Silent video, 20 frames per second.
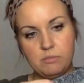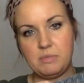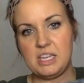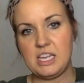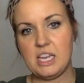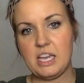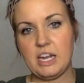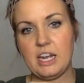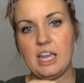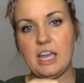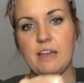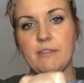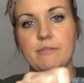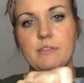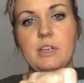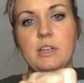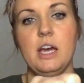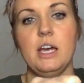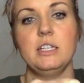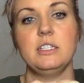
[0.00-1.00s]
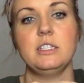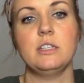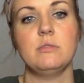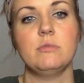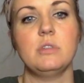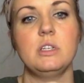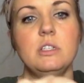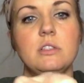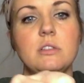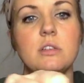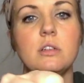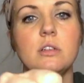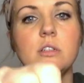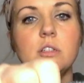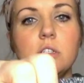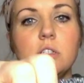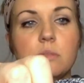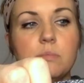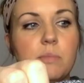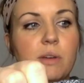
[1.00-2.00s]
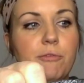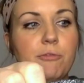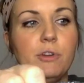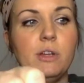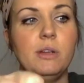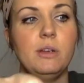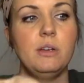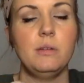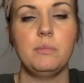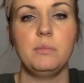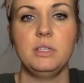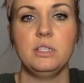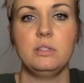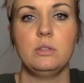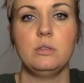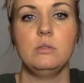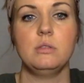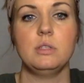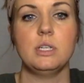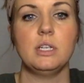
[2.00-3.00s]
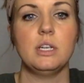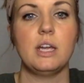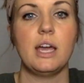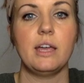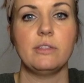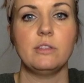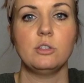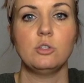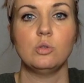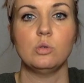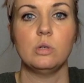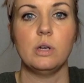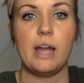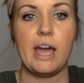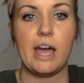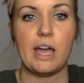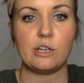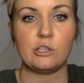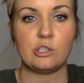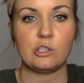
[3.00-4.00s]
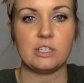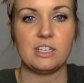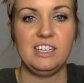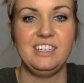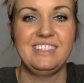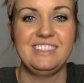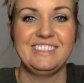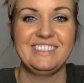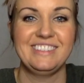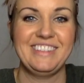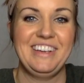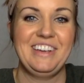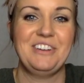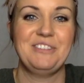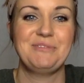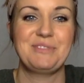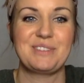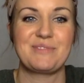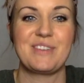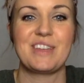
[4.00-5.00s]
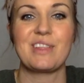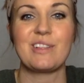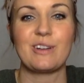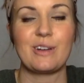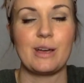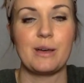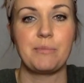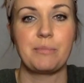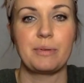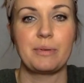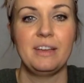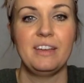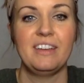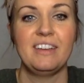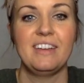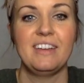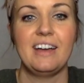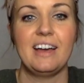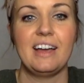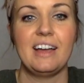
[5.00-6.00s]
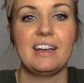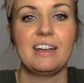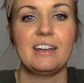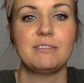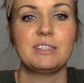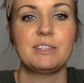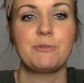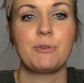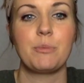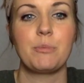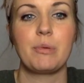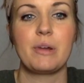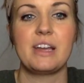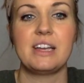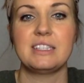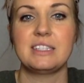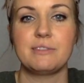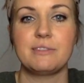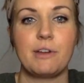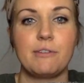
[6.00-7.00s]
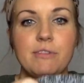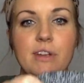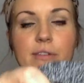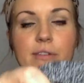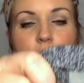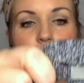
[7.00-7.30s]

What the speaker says: me, and I have not done research. My friend Miss Susan at the store actually helps me look up different brands if I've never